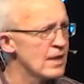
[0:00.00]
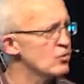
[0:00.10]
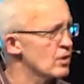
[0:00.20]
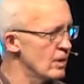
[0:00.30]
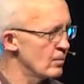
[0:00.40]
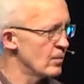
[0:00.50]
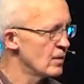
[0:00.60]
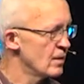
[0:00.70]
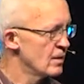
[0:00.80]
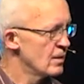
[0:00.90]
I took him.
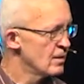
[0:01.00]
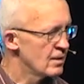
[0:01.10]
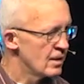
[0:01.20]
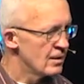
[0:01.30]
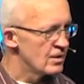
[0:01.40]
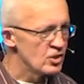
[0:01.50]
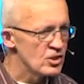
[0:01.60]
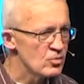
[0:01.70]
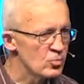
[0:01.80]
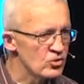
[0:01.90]
And then
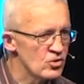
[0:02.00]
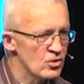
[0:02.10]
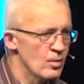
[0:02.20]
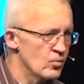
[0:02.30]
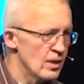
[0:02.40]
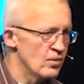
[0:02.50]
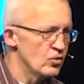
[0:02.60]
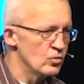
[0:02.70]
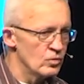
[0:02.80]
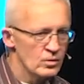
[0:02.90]
Jesus puts his arm around
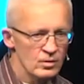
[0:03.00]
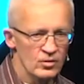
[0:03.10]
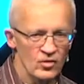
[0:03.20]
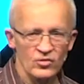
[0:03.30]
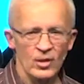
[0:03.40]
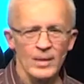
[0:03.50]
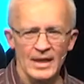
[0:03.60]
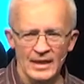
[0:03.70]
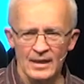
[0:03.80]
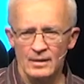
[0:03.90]
you and says, come on
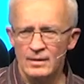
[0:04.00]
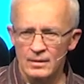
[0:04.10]
in.